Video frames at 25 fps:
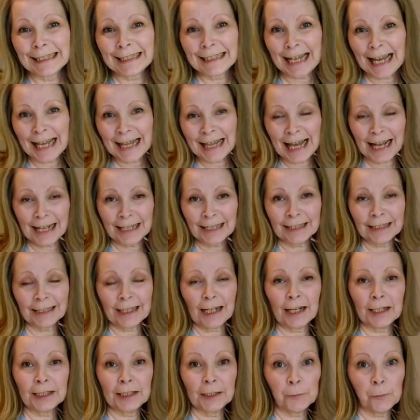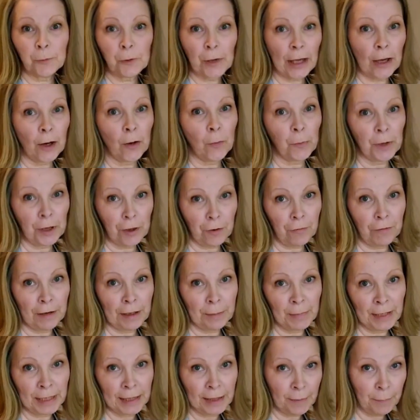set that aside and we'll get on with
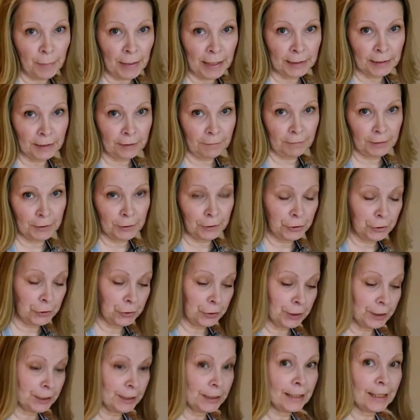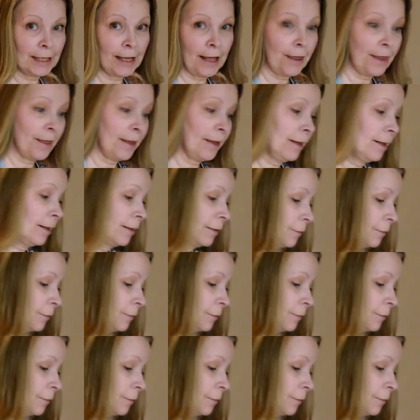creaming the butter and the sugar together.